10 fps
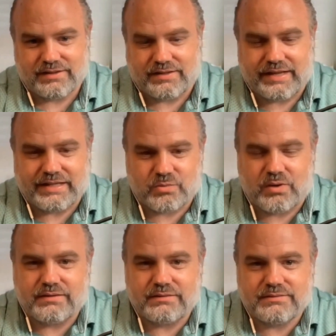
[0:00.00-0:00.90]
And that's
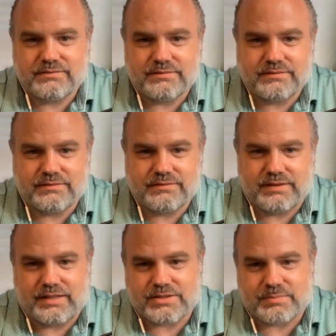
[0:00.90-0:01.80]
what
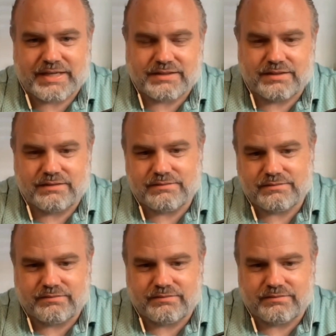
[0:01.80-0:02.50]
the expected